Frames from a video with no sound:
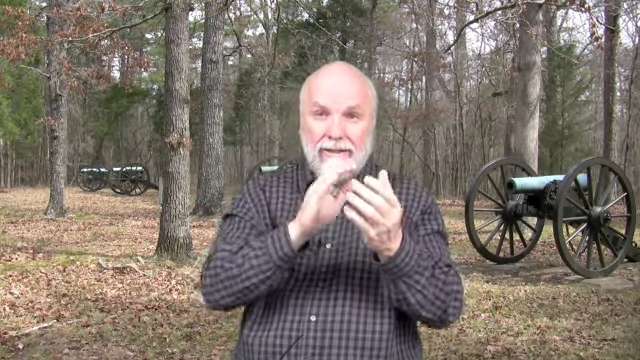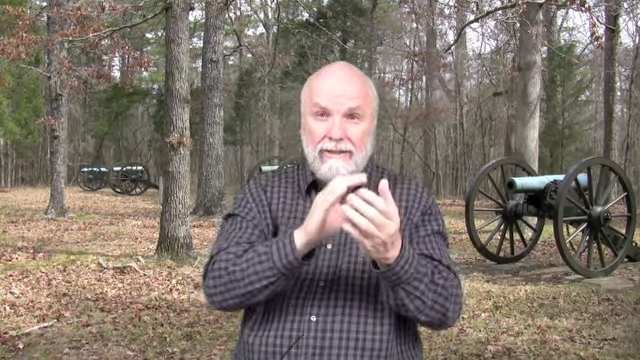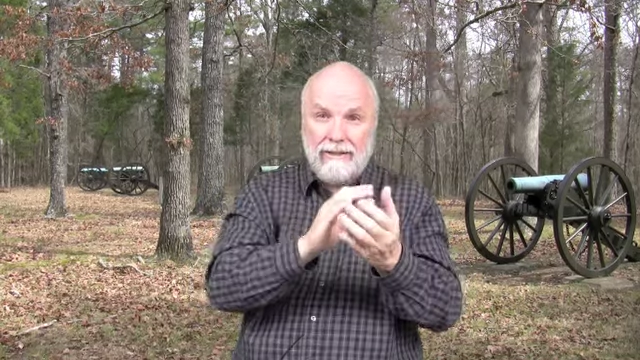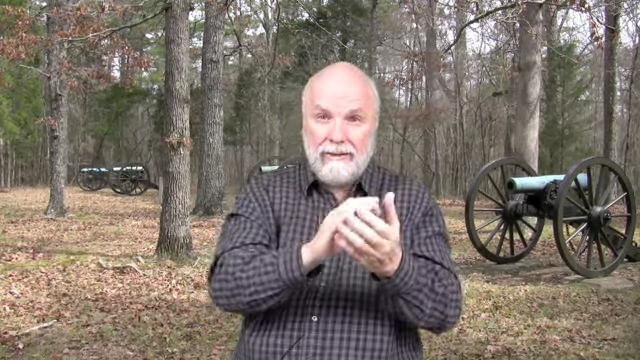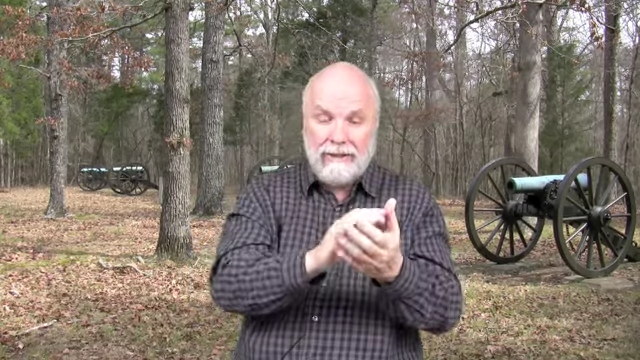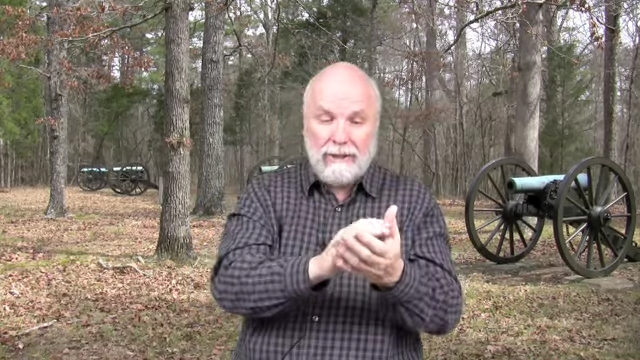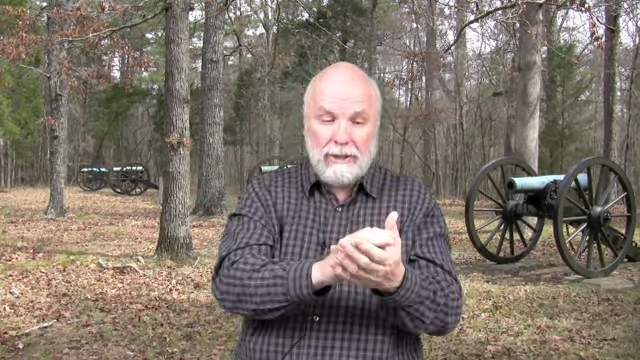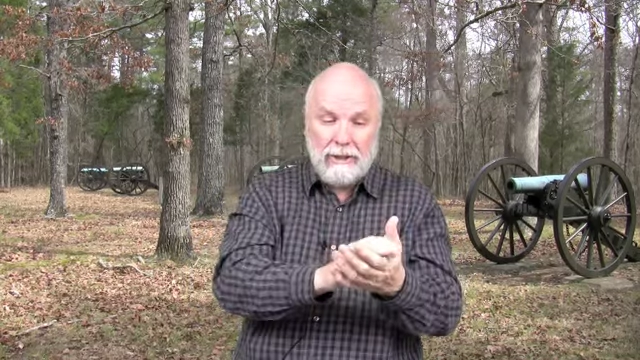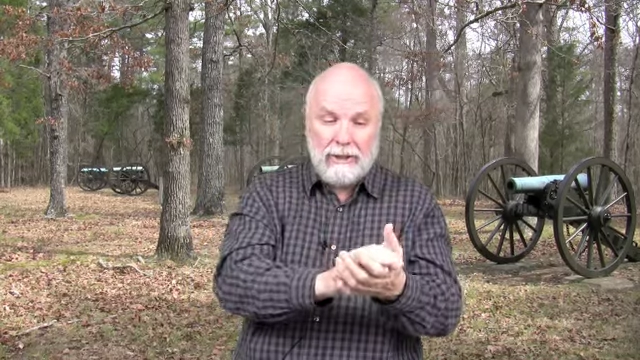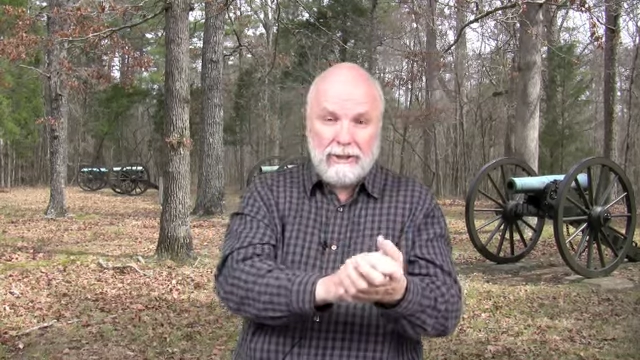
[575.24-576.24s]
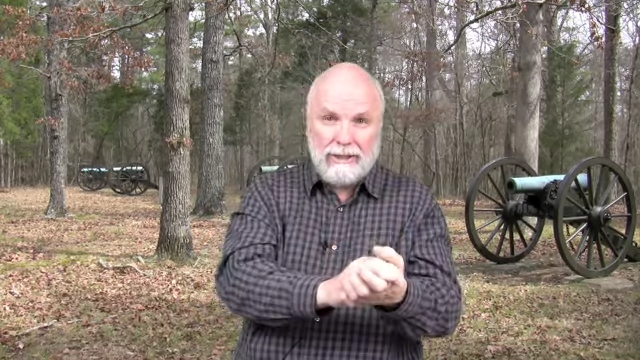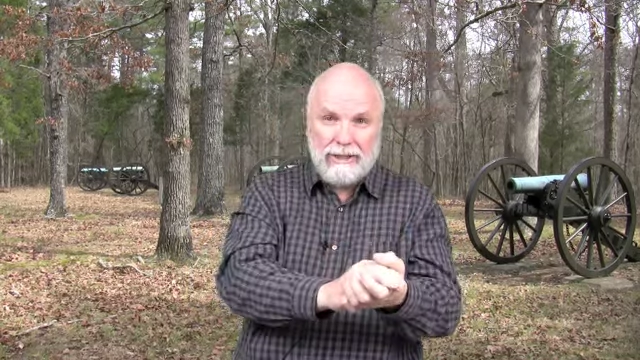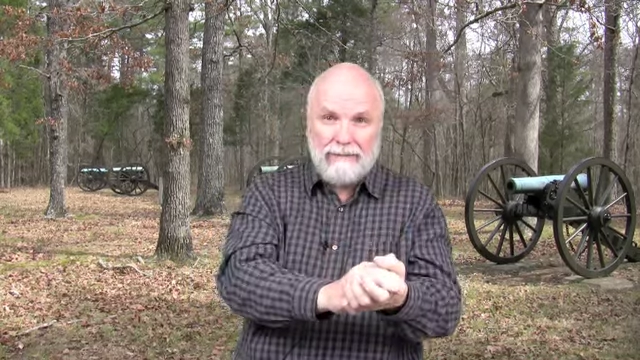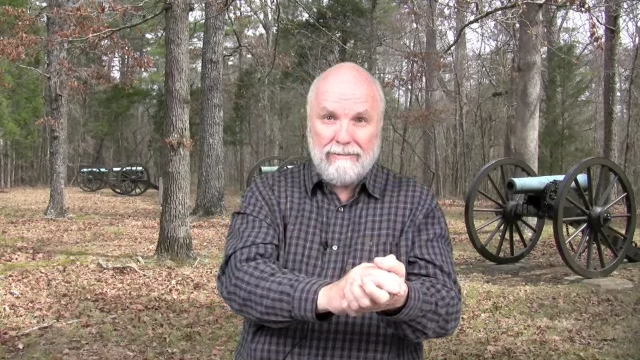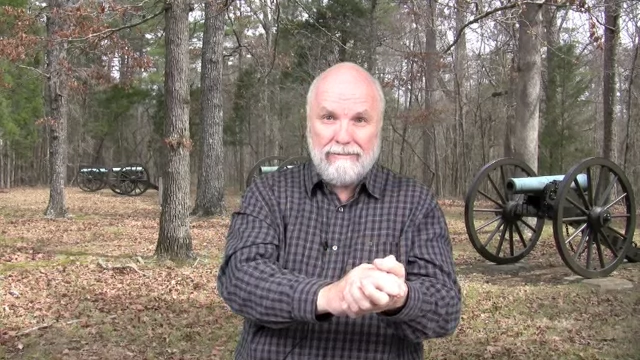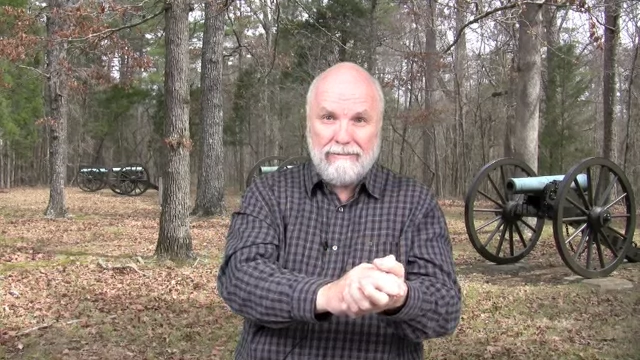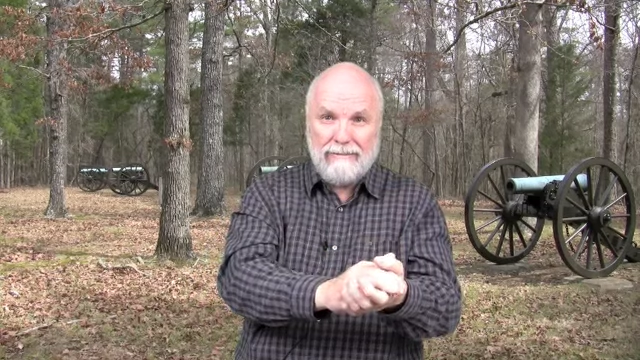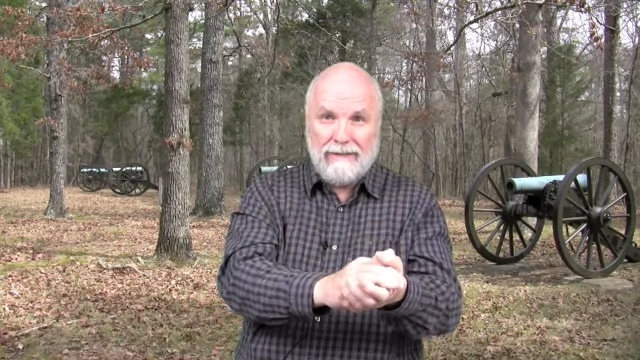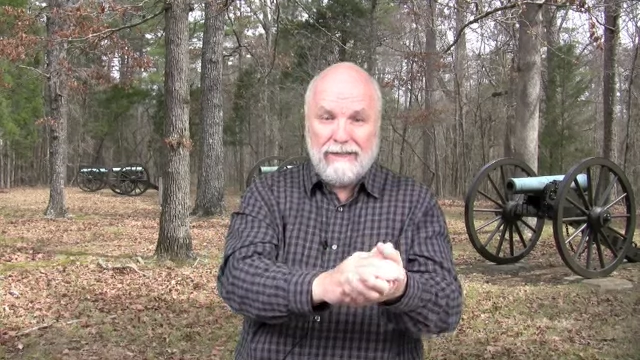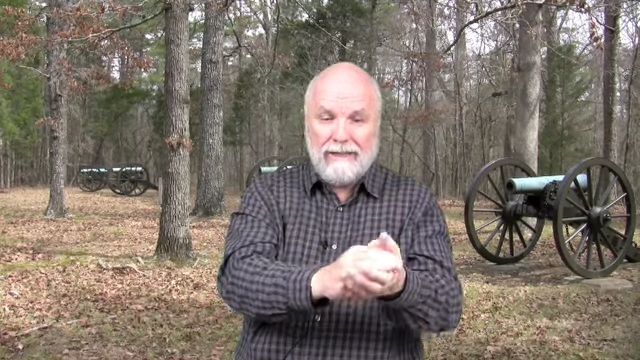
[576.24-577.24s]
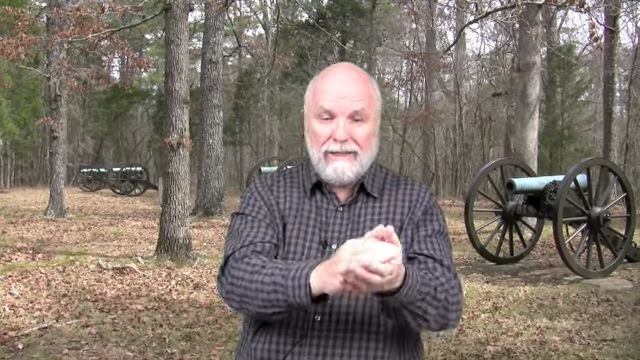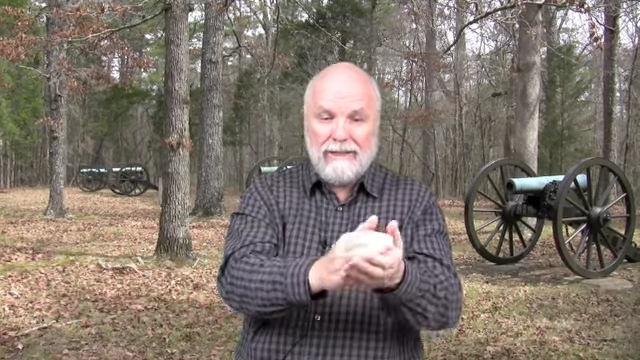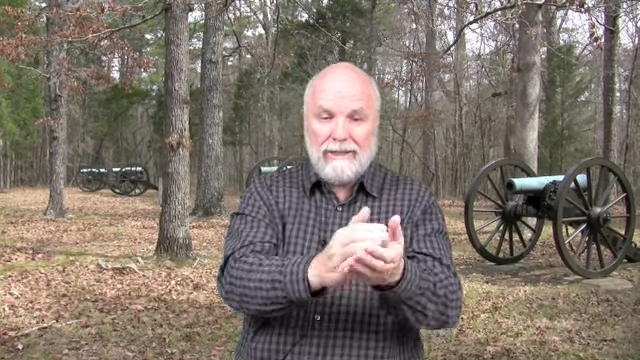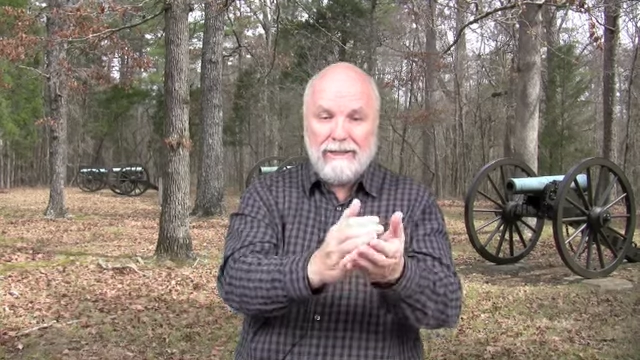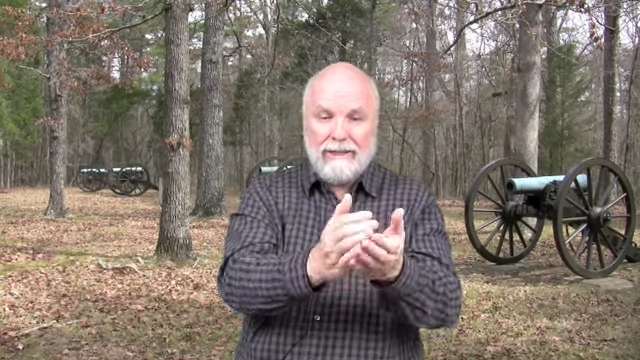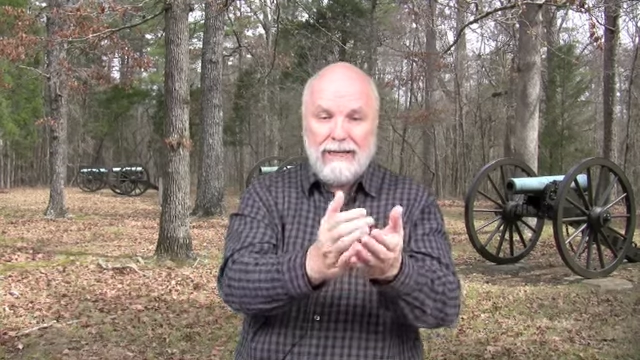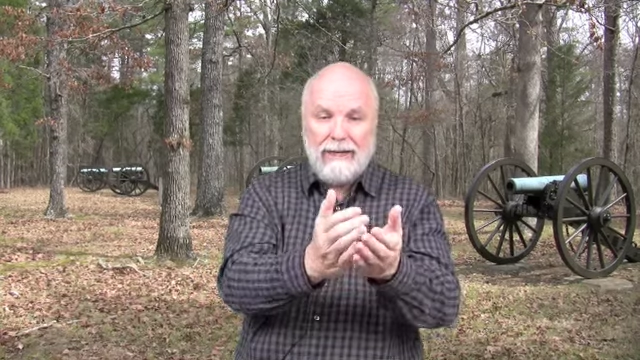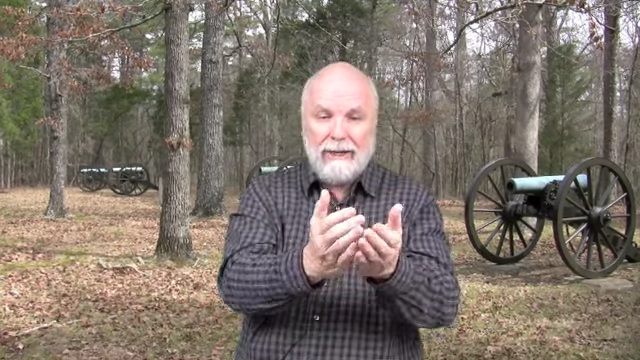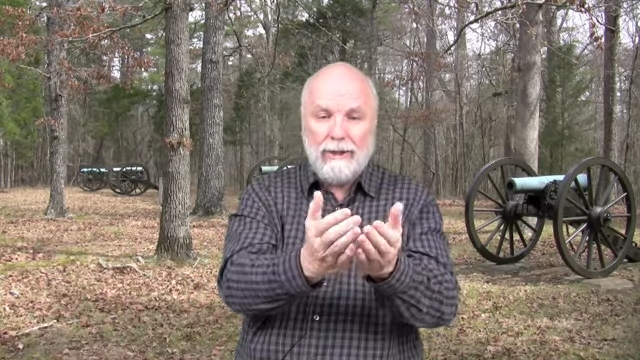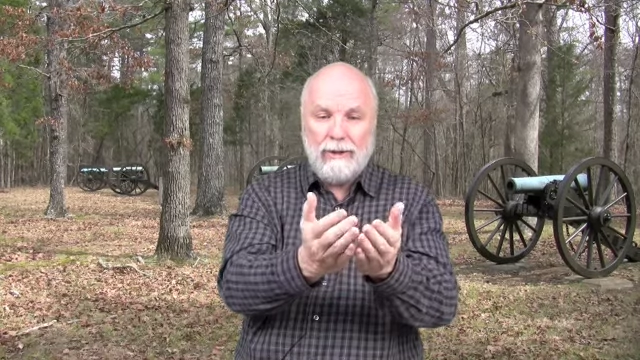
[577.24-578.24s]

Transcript: So he encourages them to stay